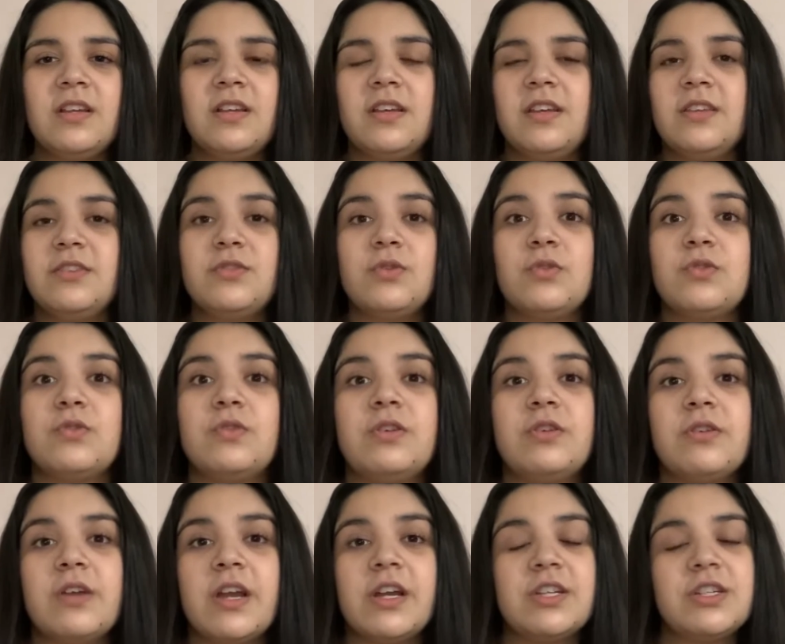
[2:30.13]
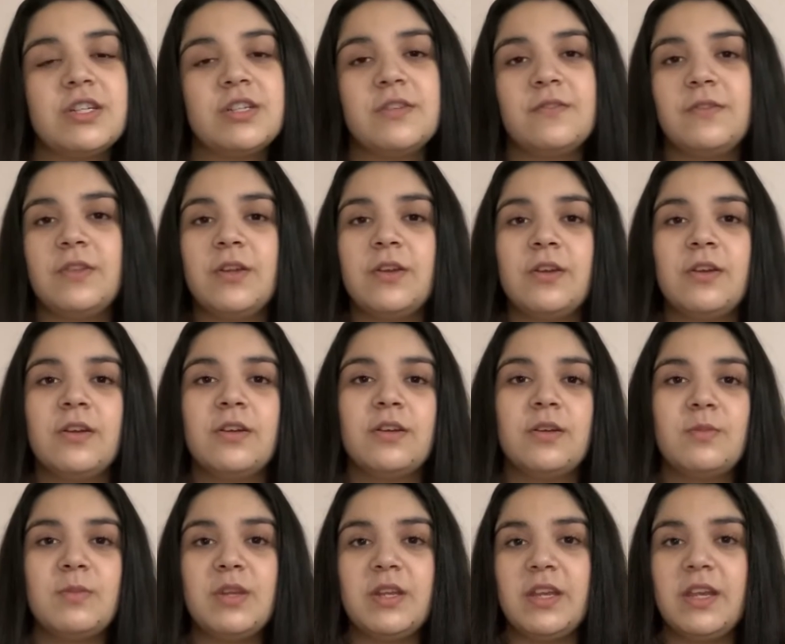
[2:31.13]
social interaction if they're
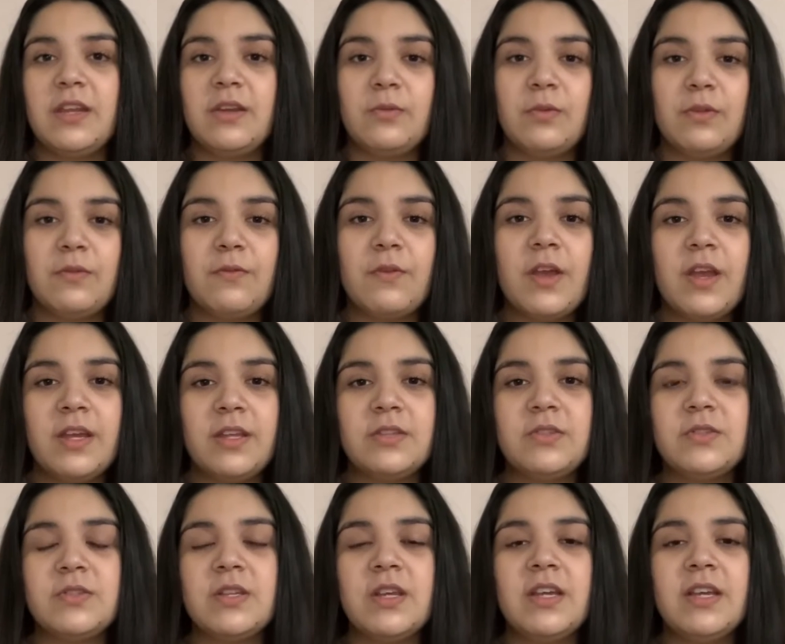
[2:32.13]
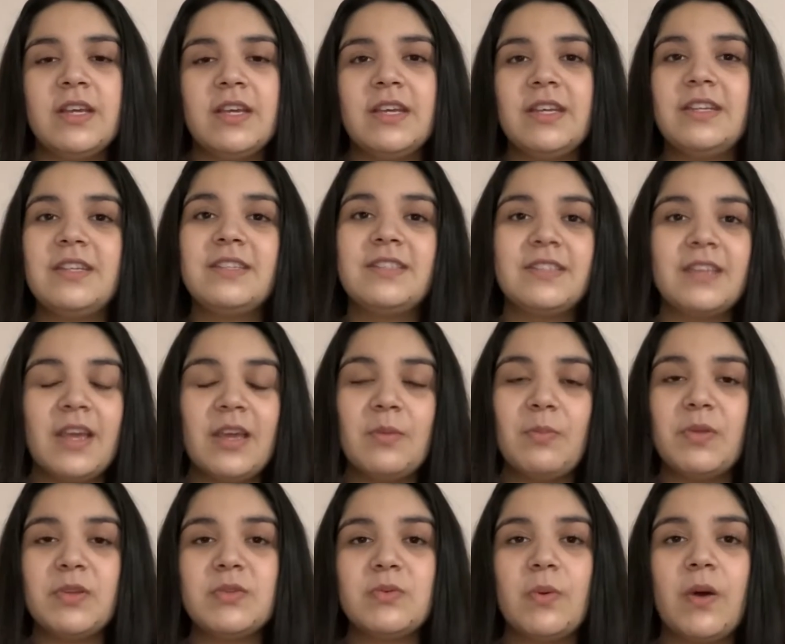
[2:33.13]
communicating with friends, and escape
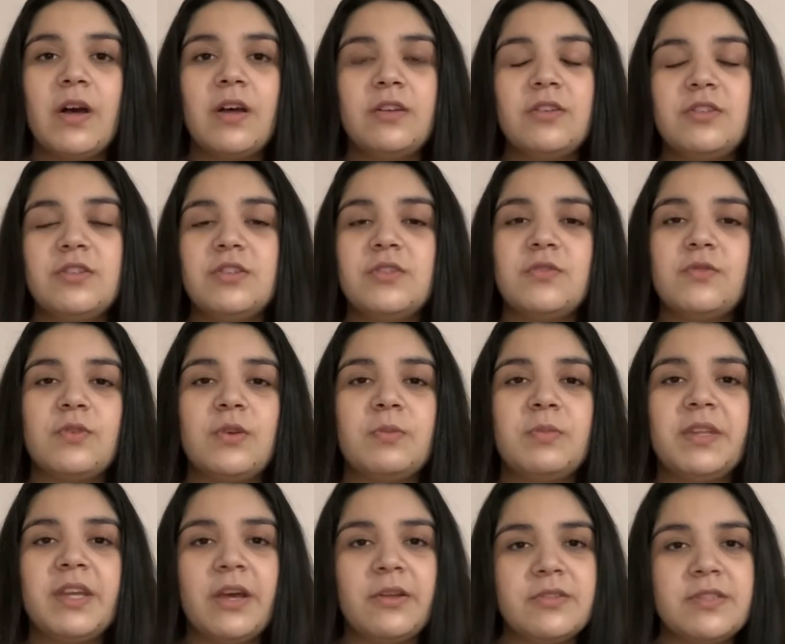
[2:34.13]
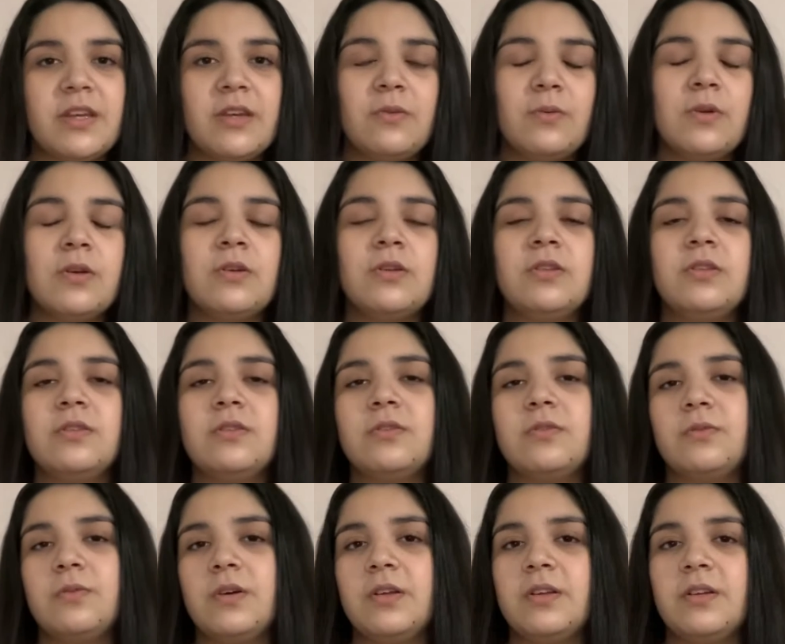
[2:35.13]
as well, just from the outside world,
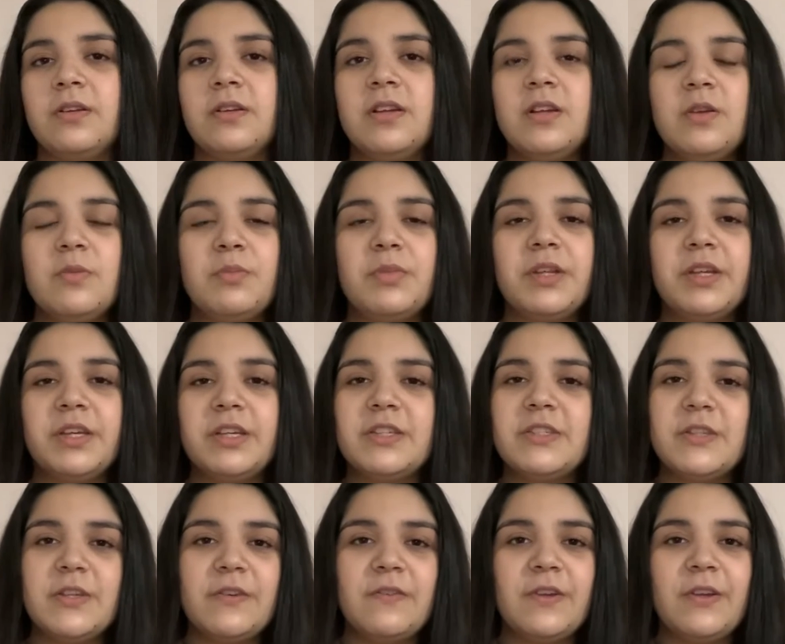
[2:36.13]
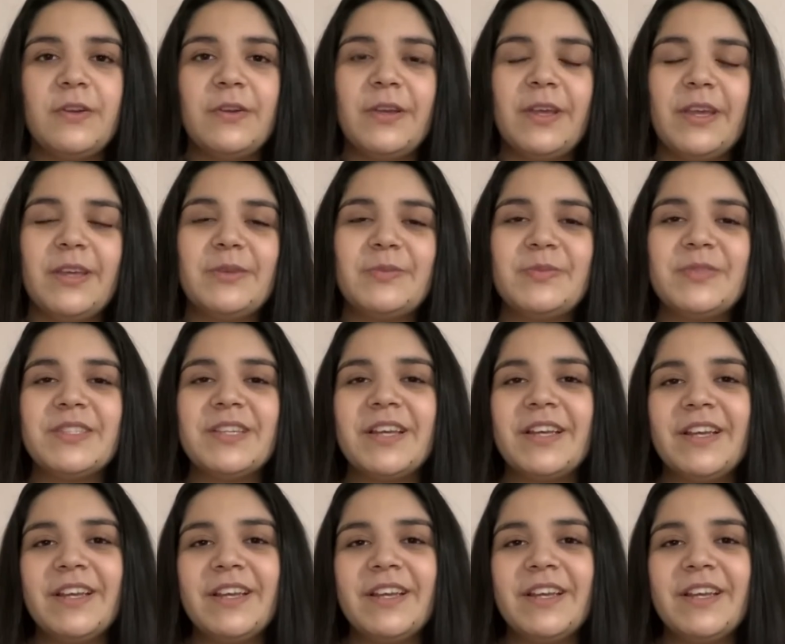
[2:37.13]
want to plug into your video games.